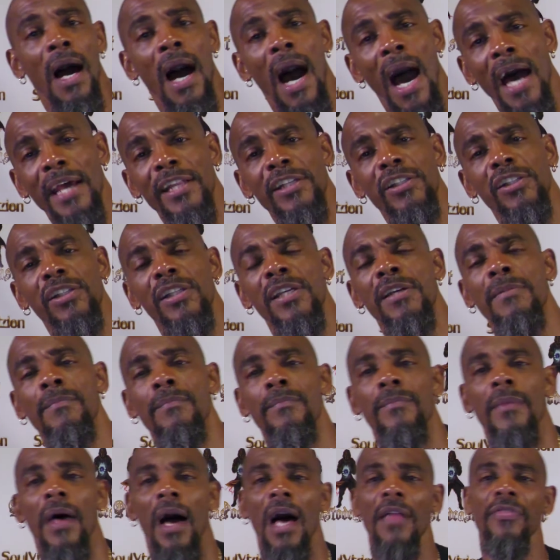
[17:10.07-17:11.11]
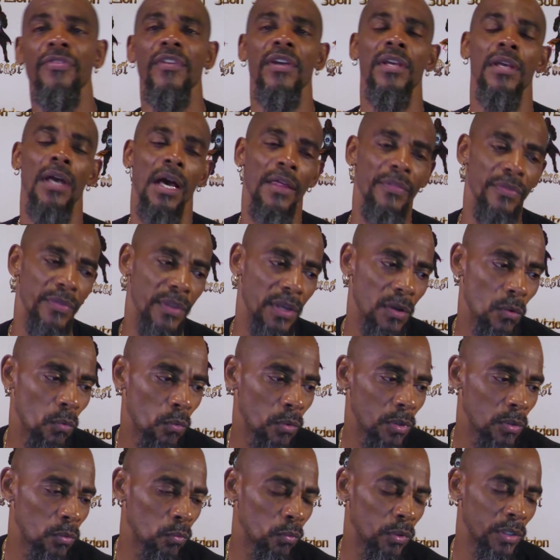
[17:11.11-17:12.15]
honestly, I think
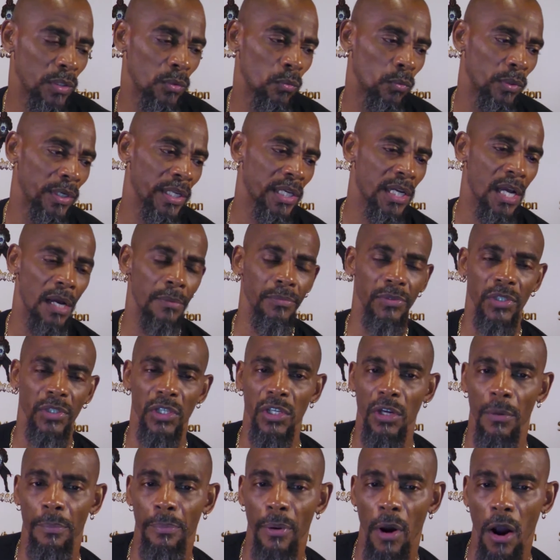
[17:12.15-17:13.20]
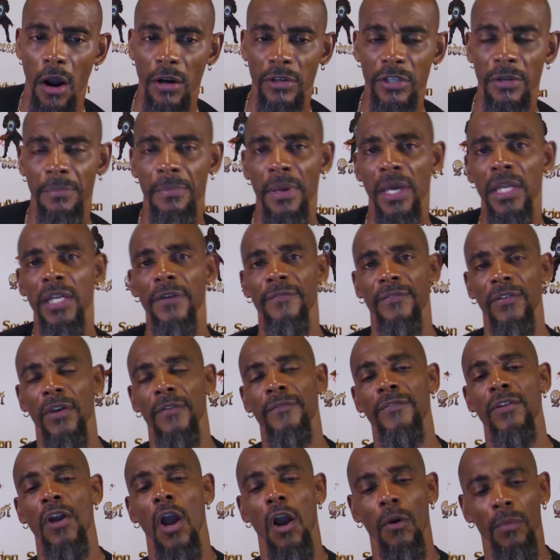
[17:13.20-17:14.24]
when it comes to your partner, man,
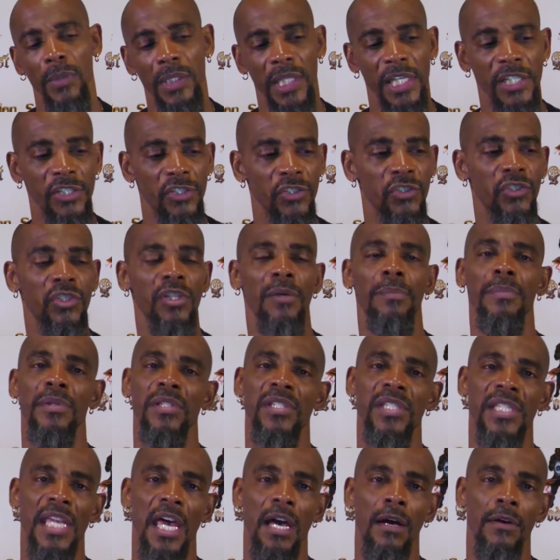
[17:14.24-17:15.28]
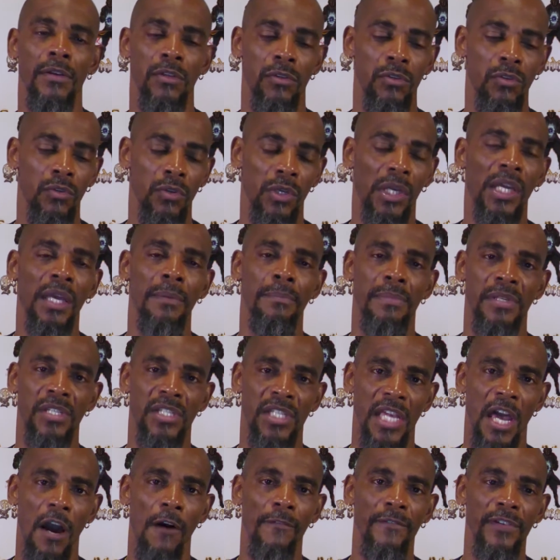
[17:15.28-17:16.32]
if y'all relationship is it can be
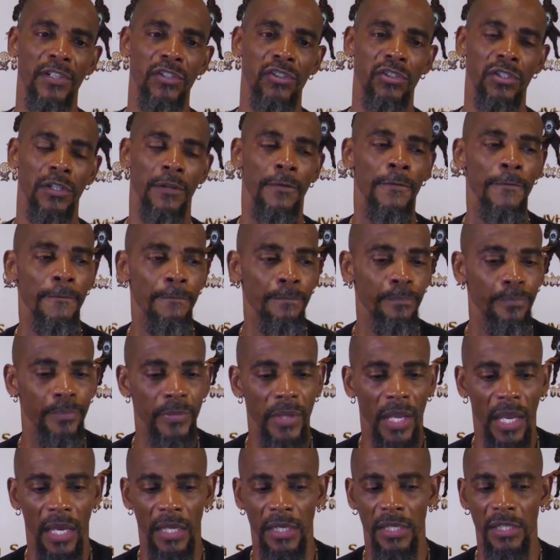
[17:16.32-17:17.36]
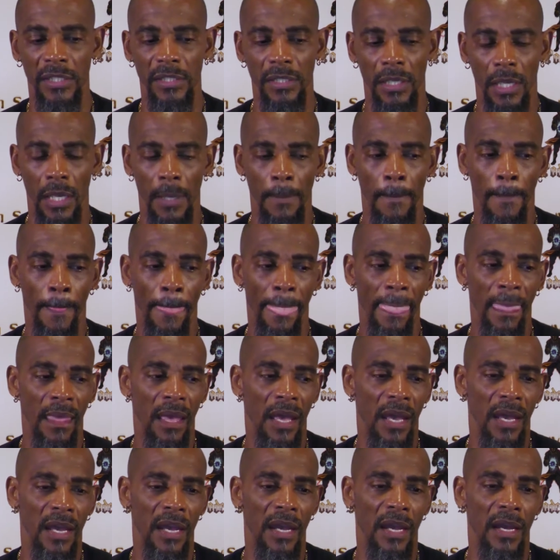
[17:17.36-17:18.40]
salvaged, and it's,
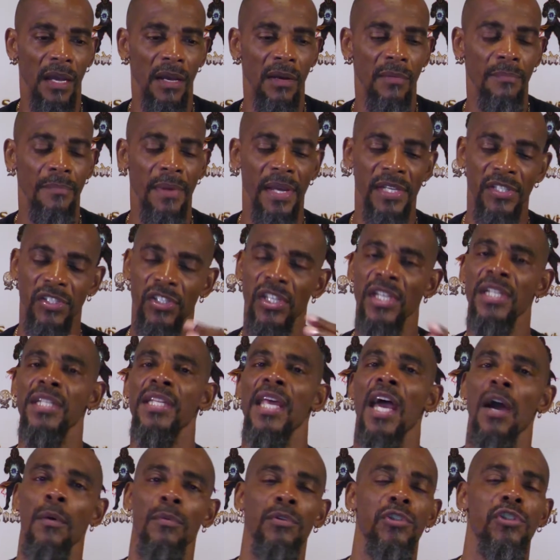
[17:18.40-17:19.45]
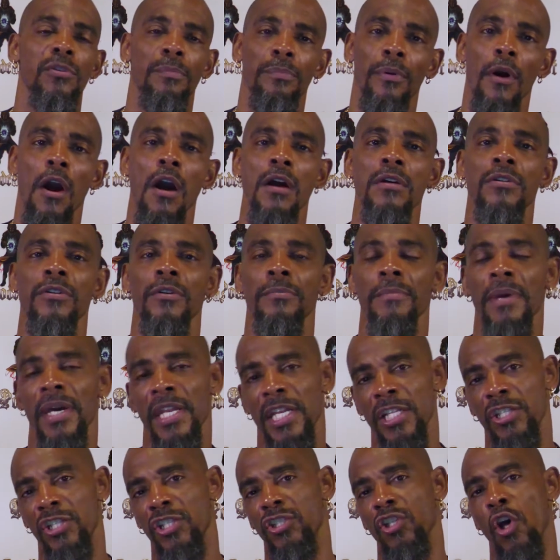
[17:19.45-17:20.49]
man, sitting down with your partner, man,
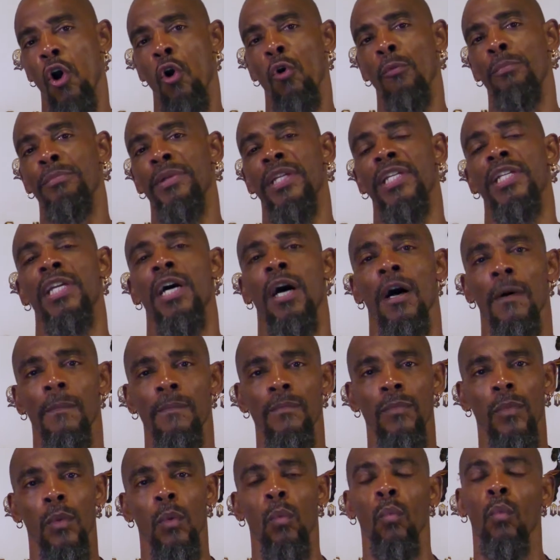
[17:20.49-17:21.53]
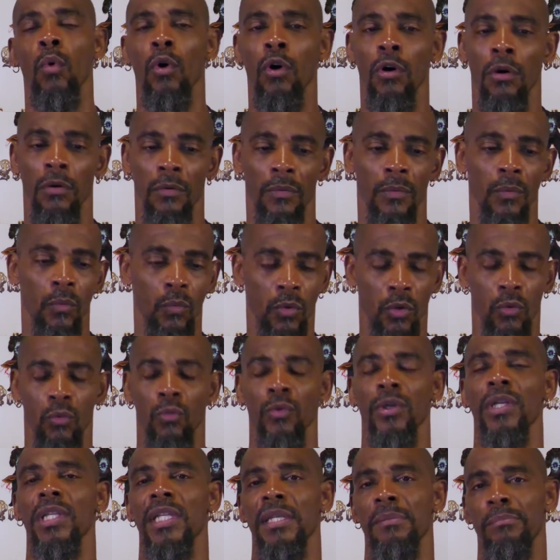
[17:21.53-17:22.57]
and just opening up will
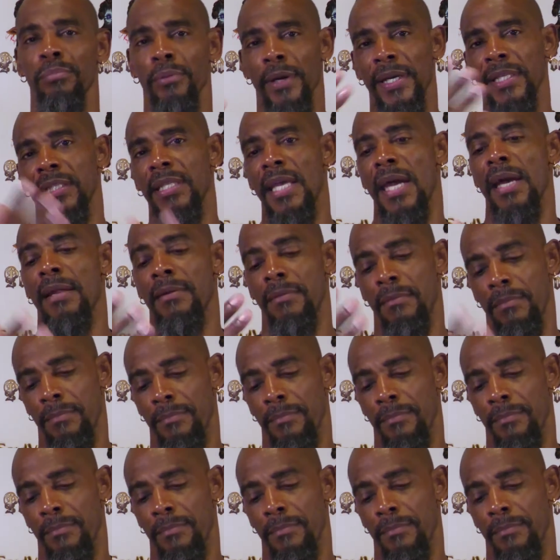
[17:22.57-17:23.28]
really break that